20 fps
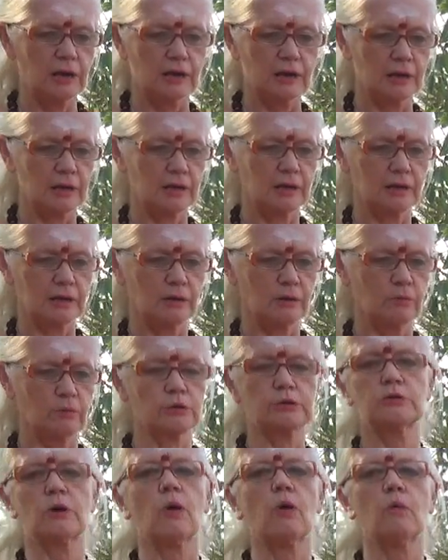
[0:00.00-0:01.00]

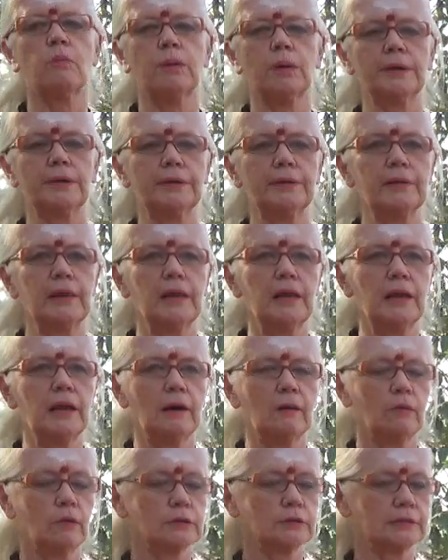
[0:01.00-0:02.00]
was open,
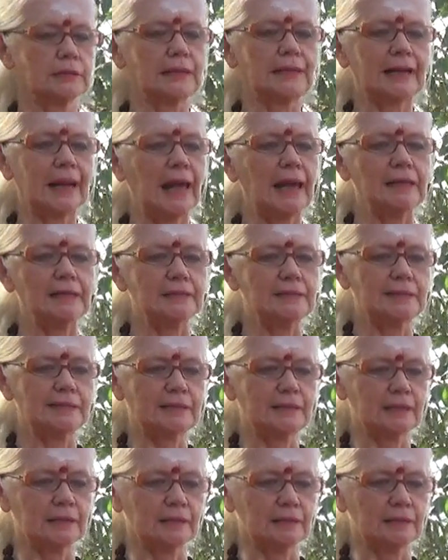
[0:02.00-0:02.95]
was cleansed.